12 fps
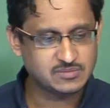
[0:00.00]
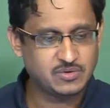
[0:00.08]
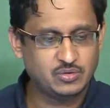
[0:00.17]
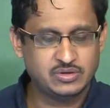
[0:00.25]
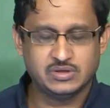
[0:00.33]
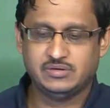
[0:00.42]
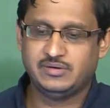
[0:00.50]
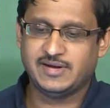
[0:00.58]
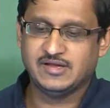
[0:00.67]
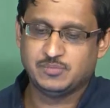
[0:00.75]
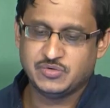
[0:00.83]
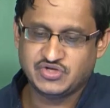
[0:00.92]
about
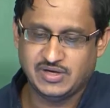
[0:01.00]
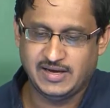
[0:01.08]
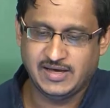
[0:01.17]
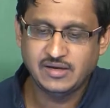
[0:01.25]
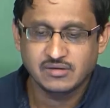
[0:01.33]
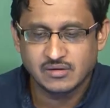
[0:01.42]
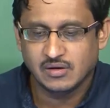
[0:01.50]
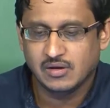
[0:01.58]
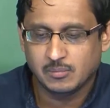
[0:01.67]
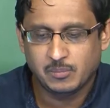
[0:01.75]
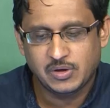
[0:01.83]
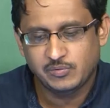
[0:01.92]
transmission line,
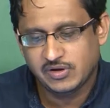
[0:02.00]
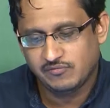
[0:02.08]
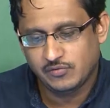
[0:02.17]
but we have